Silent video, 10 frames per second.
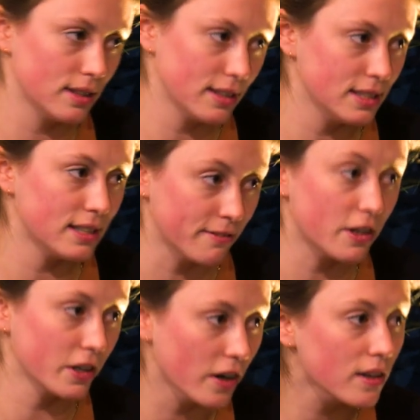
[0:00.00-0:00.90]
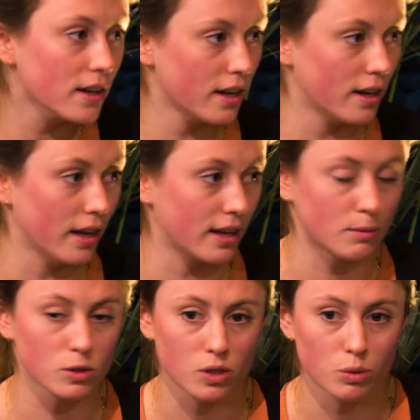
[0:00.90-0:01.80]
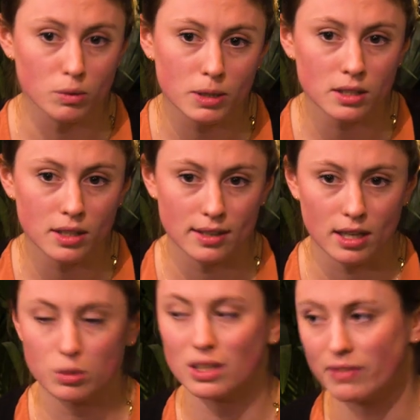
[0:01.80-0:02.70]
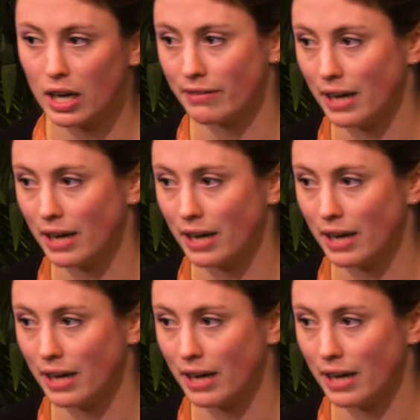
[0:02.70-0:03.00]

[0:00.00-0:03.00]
indeed I'm very young, uh, and I'm also a woman, that I would never have